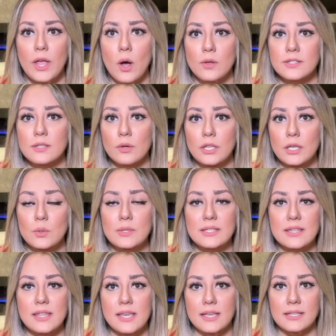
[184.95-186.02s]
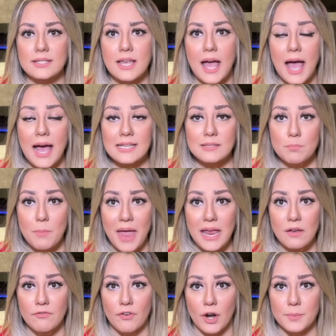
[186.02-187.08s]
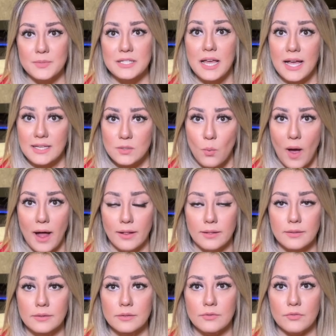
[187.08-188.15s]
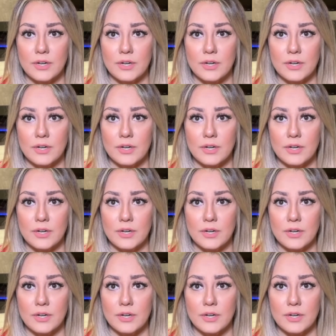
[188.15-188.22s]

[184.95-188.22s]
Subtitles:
also use these as main verbs as well. For